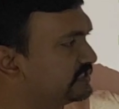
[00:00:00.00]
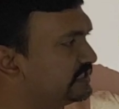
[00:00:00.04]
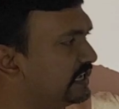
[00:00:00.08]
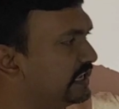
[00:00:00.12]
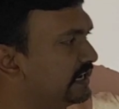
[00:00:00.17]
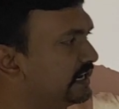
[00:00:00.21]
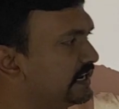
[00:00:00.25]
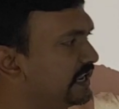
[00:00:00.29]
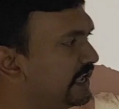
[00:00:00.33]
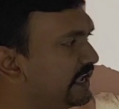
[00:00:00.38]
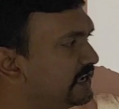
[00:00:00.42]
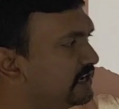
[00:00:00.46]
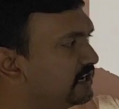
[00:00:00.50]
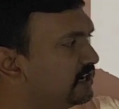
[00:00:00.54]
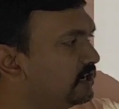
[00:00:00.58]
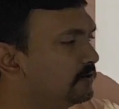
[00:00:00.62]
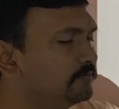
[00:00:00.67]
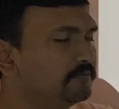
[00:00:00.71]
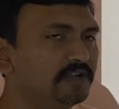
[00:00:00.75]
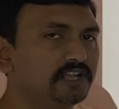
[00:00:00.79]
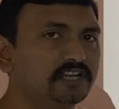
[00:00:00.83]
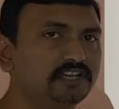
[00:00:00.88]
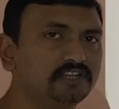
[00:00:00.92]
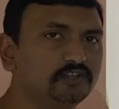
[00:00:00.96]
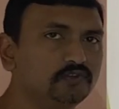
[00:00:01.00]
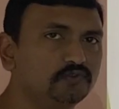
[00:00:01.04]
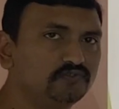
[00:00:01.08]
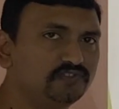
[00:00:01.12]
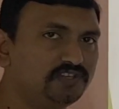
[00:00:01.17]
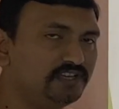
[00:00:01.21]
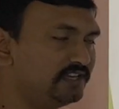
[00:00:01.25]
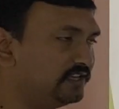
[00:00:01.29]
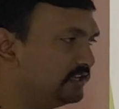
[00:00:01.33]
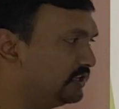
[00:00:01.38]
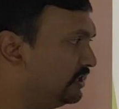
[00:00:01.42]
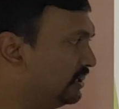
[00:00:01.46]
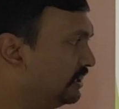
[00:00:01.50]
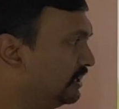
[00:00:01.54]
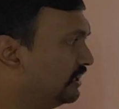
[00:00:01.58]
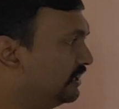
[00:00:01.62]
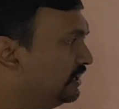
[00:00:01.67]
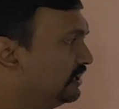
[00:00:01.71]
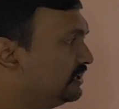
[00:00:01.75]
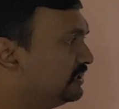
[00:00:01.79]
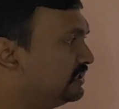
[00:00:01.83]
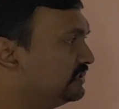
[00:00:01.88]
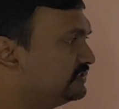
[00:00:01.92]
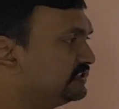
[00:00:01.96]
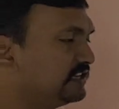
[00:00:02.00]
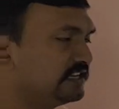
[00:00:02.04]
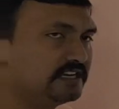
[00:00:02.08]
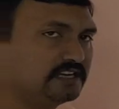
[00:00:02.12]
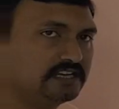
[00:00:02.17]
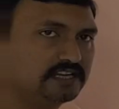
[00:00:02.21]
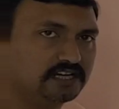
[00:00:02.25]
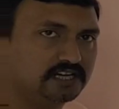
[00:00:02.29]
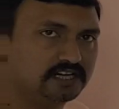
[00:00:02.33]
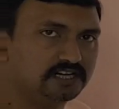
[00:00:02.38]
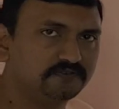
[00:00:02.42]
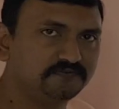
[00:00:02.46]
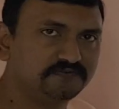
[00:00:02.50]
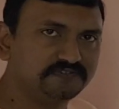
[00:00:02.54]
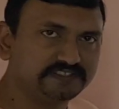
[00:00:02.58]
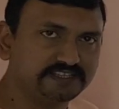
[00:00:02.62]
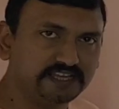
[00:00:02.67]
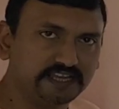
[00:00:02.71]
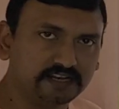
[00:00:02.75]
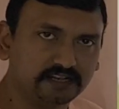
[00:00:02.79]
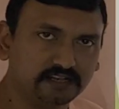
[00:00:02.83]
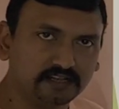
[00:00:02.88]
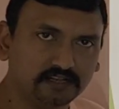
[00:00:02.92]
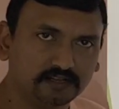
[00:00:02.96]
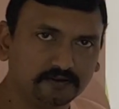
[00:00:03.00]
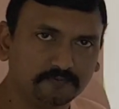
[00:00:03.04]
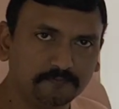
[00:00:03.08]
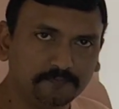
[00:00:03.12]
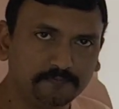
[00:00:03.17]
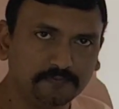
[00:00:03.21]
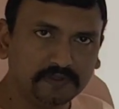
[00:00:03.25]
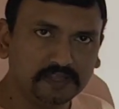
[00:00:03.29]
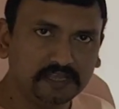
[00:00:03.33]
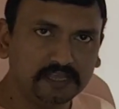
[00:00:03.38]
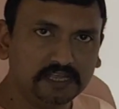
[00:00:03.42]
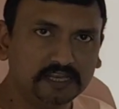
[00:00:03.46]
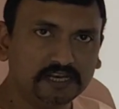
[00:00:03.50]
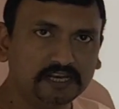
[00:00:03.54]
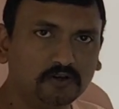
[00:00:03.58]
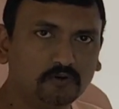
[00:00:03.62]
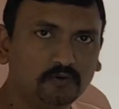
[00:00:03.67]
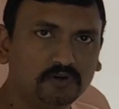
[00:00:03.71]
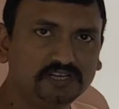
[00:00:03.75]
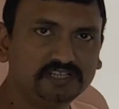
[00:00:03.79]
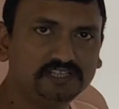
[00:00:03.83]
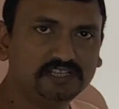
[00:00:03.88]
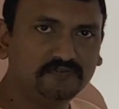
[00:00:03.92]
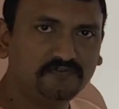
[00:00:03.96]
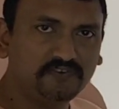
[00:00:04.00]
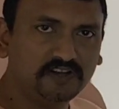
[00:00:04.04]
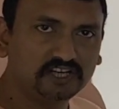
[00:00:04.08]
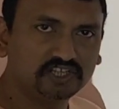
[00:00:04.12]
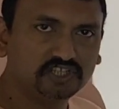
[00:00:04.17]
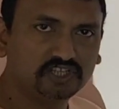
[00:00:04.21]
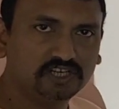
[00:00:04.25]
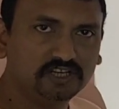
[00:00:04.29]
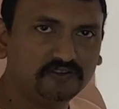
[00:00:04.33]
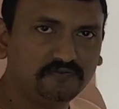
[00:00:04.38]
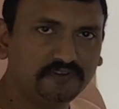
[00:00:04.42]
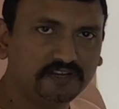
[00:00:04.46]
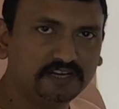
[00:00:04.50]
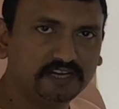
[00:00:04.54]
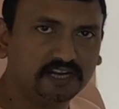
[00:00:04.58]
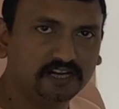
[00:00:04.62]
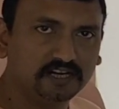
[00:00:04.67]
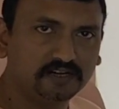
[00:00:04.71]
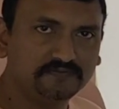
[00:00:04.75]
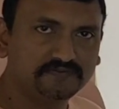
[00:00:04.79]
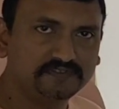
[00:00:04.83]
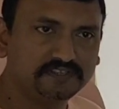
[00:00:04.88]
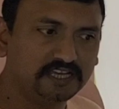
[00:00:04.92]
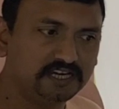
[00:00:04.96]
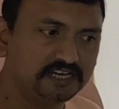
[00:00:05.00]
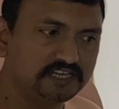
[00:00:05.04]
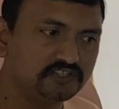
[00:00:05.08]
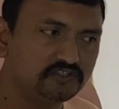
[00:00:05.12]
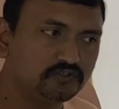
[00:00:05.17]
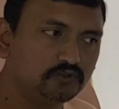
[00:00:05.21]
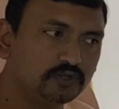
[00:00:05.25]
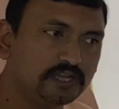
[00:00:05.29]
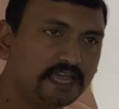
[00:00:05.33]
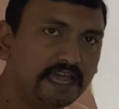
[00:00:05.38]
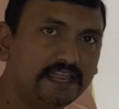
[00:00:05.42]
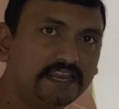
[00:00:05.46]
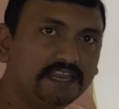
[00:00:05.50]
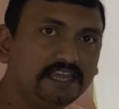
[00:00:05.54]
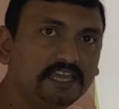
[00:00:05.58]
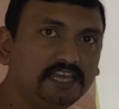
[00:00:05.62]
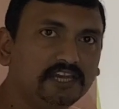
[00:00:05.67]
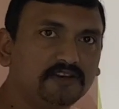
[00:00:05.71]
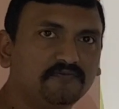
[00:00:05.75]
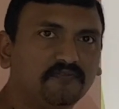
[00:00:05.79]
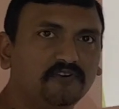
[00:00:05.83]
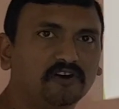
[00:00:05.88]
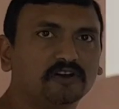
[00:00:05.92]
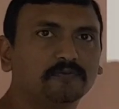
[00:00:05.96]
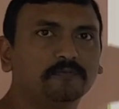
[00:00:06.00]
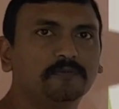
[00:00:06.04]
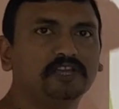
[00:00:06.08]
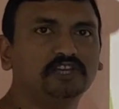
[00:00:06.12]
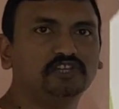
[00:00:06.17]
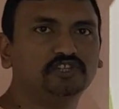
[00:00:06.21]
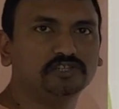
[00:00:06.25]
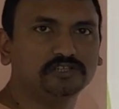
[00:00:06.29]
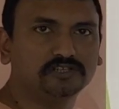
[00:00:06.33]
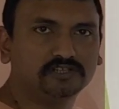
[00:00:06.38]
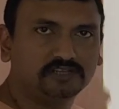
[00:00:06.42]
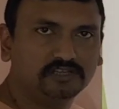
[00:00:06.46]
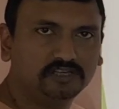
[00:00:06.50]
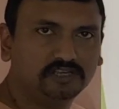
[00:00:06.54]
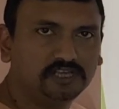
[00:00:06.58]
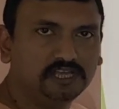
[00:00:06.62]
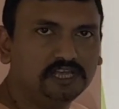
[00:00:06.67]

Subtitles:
cell diagram that you see. It is a nerve cell. Now, what is the function of a nerve cell? Is to carry information.